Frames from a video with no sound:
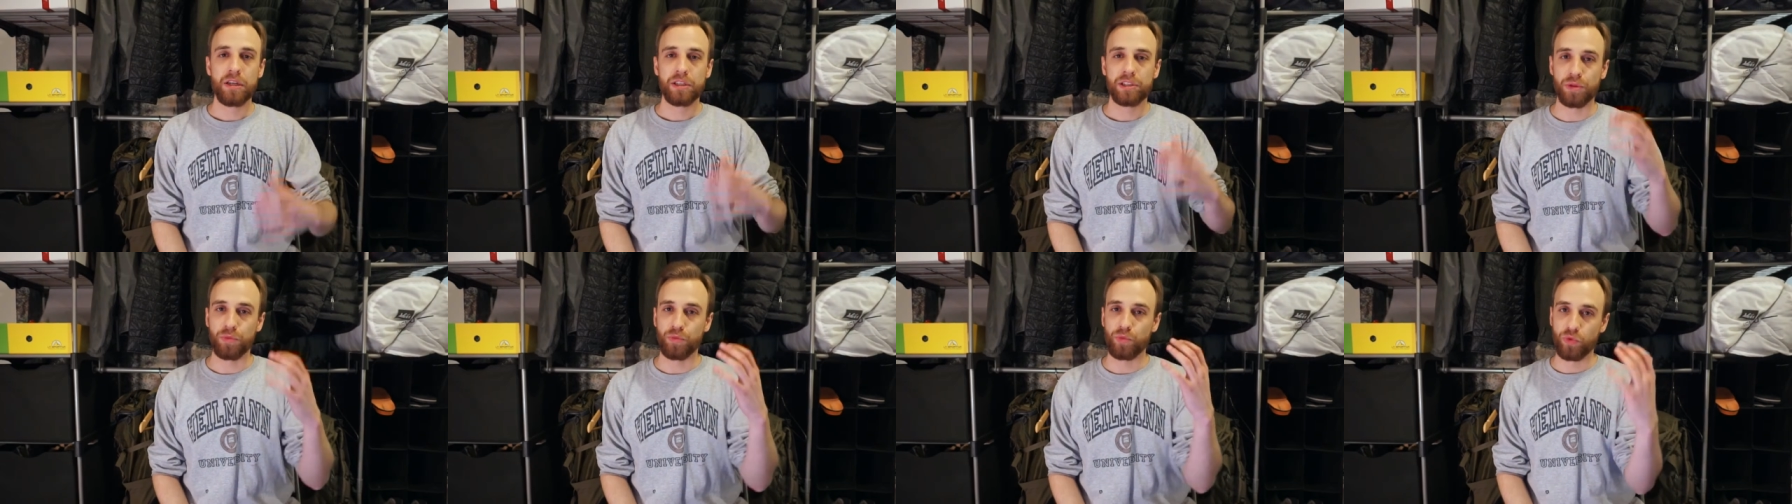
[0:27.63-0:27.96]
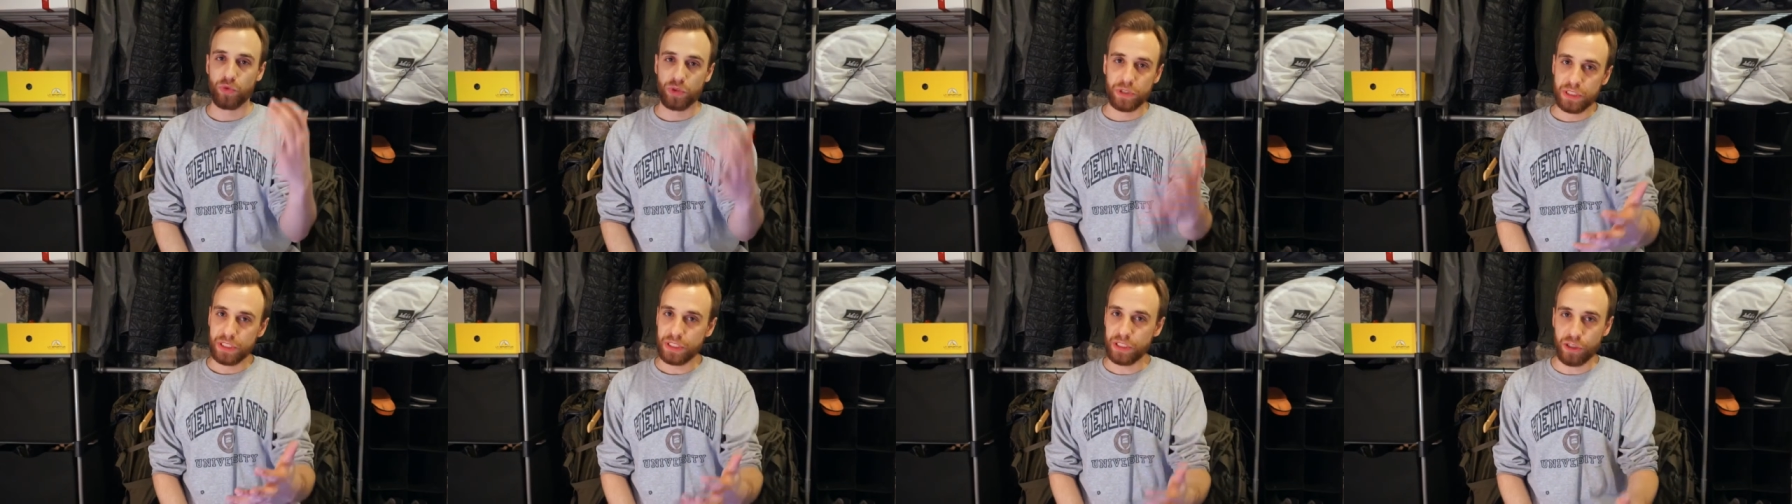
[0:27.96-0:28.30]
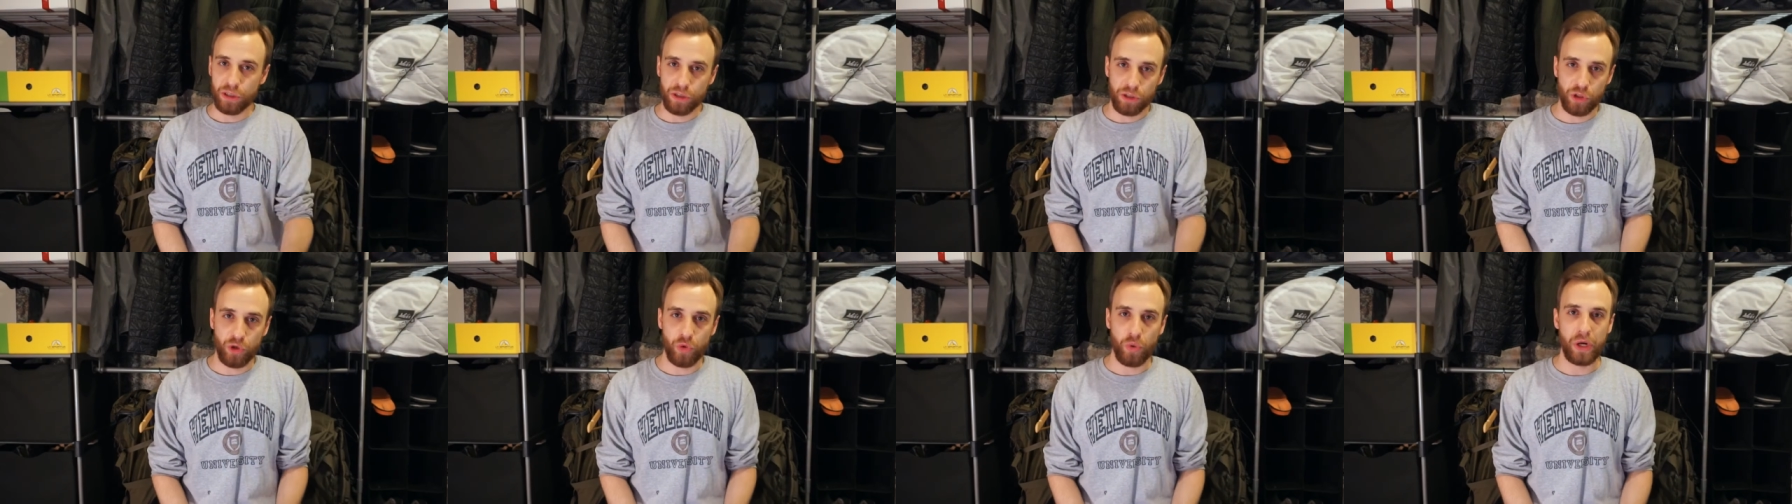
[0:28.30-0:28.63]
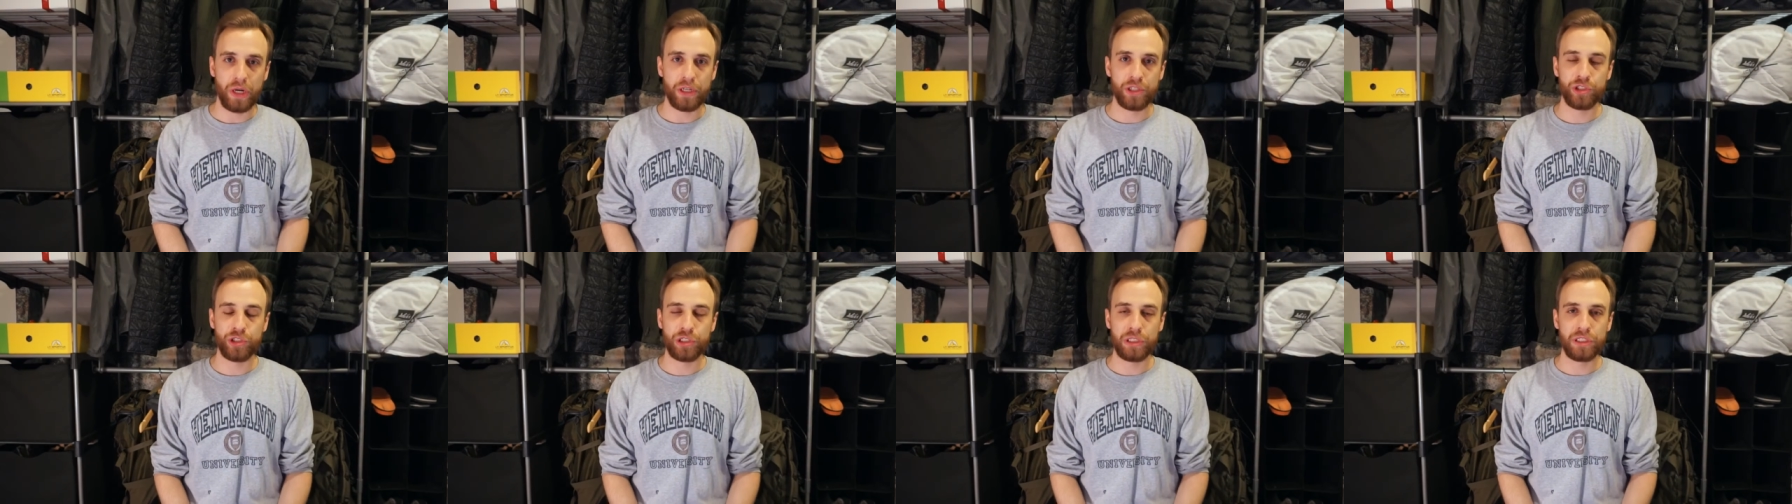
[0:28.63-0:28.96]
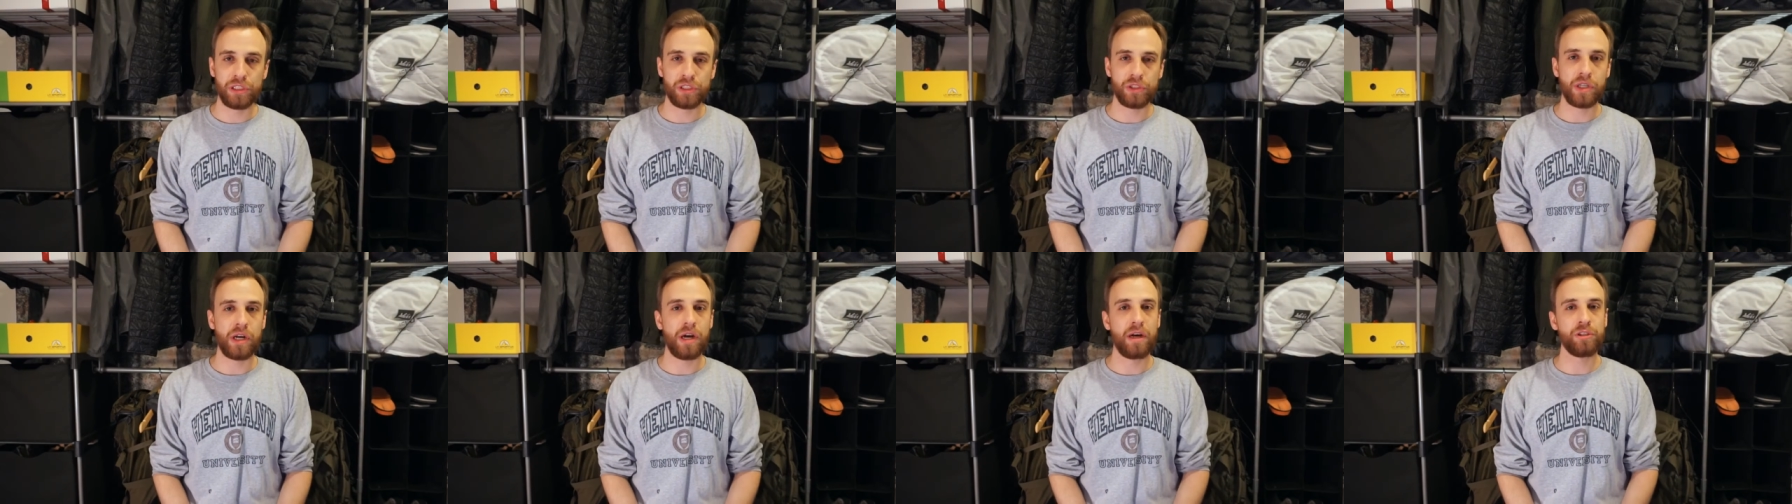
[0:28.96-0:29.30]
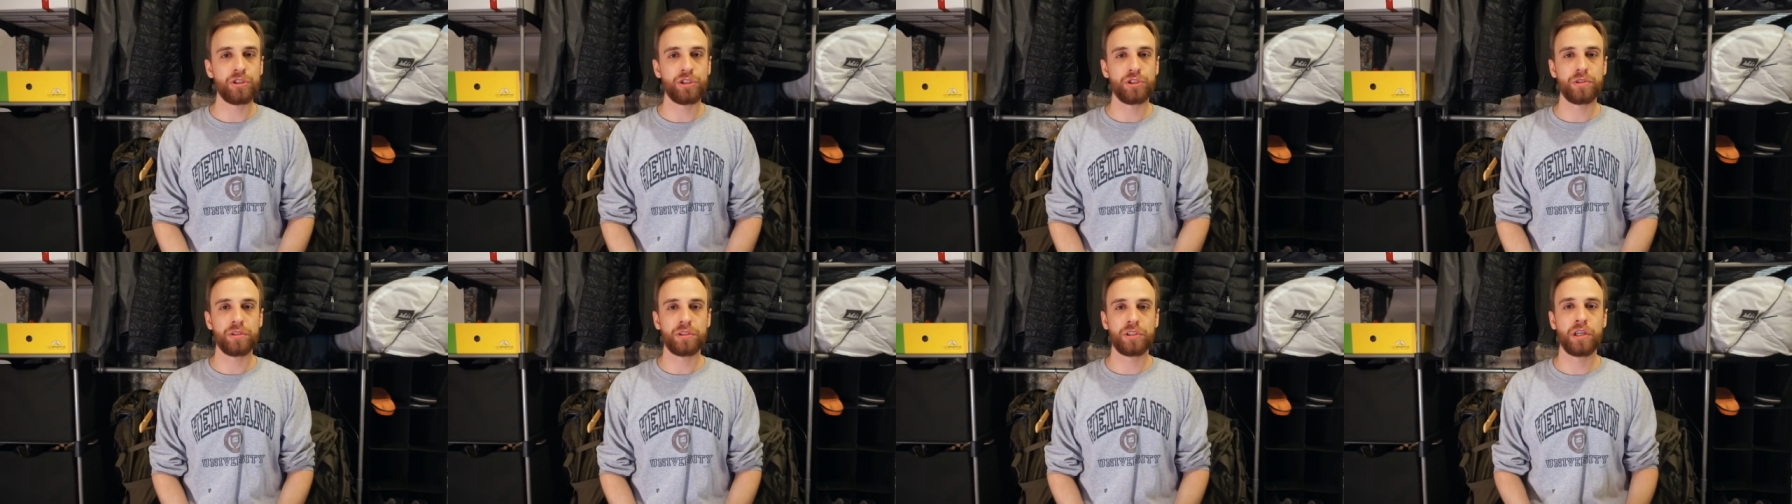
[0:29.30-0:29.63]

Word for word: some really good questions touch,